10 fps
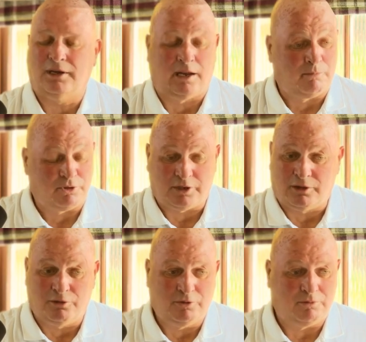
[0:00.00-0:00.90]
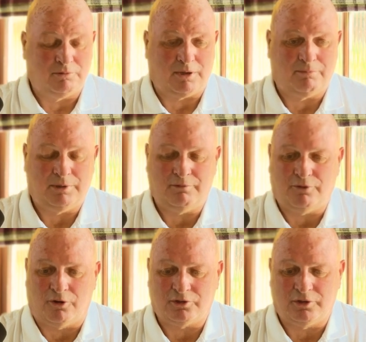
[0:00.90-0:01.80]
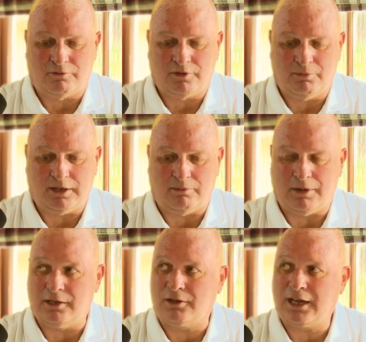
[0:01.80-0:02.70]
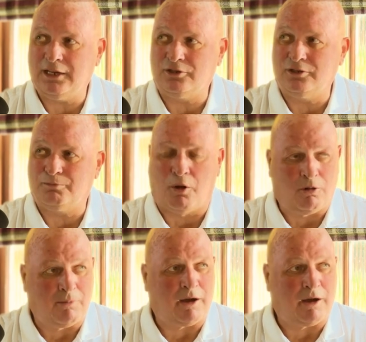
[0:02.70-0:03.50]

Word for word: Alan Brazil, who I've been fortunate enough to meet on many occasions, Paul mm.